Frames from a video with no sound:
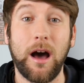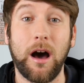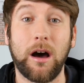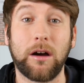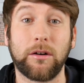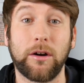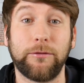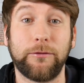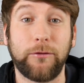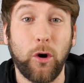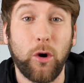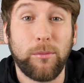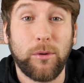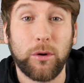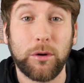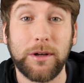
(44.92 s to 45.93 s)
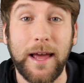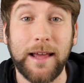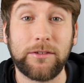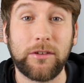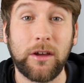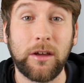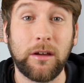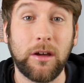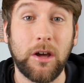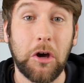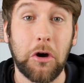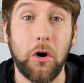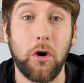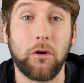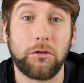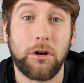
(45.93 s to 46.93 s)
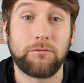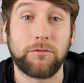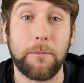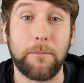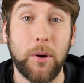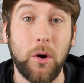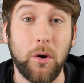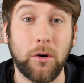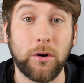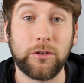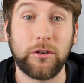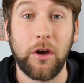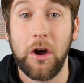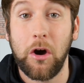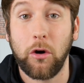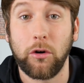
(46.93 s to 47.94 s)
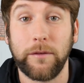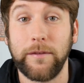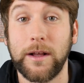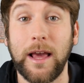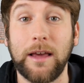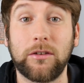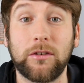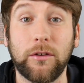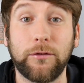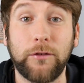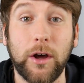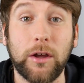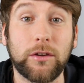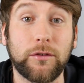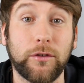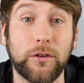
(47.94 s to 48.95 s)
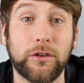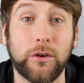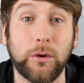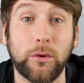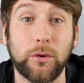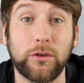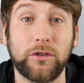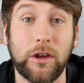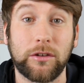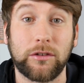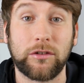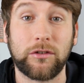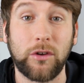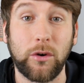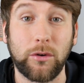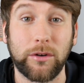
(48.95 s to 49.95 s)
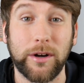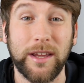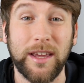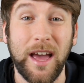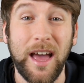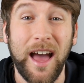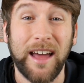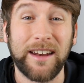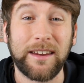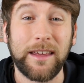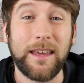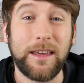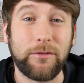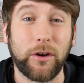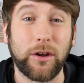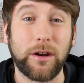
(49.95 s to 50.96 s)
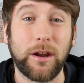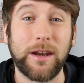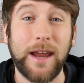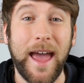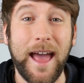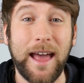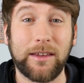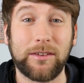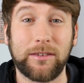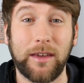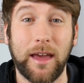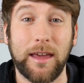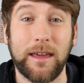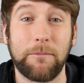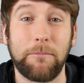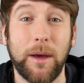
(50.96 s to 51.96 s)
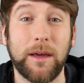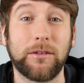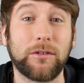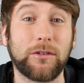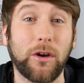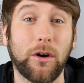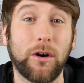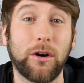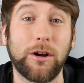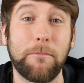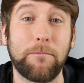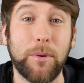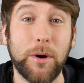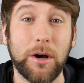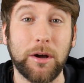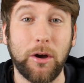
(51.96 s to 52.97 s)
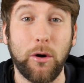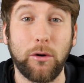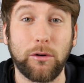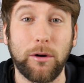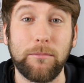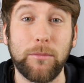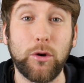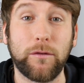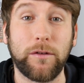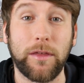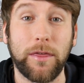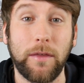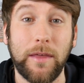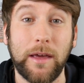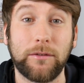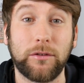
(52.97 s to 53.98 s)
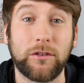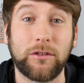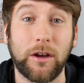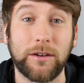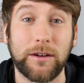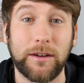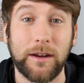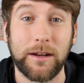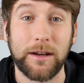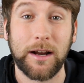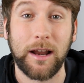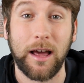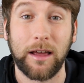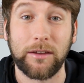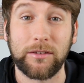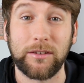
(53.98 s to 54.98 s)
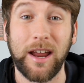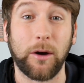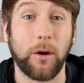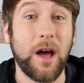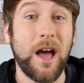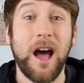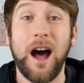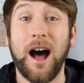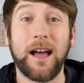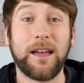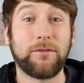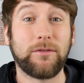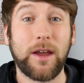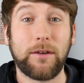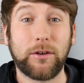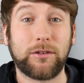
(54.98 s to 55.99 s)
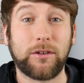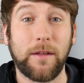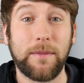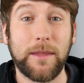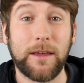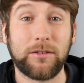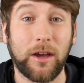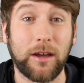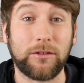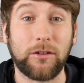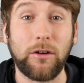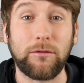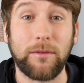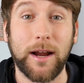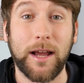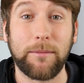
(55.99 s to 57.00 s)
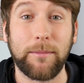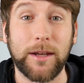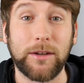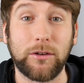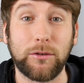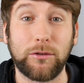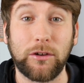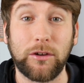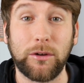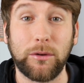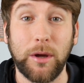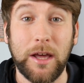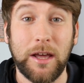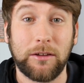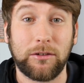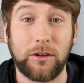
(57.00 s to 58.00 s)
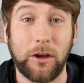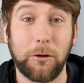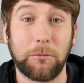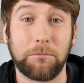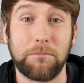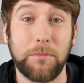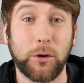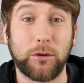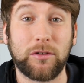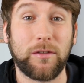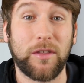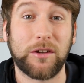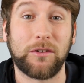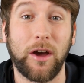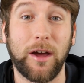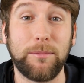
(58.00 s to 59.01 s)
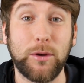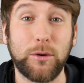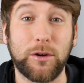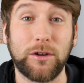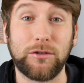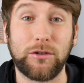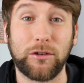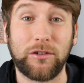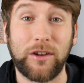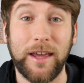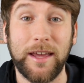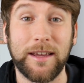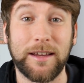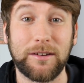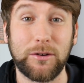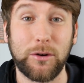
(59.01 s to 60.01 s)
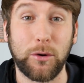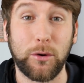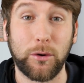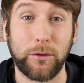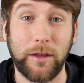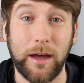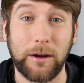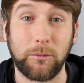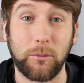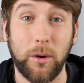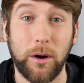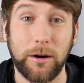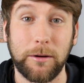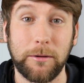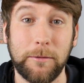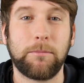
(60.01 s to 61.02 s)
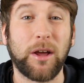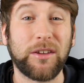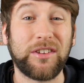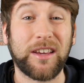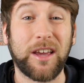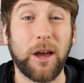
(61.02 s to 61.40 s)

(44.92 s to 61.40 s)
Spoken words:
are a formal letter, or a report, or in the case of First for Schools, a story, and even an essay based on a book or a movie that they've studied in class. Now, I've never done this, I don't recommend you do, so most of the time you can just ignore that one. Plus it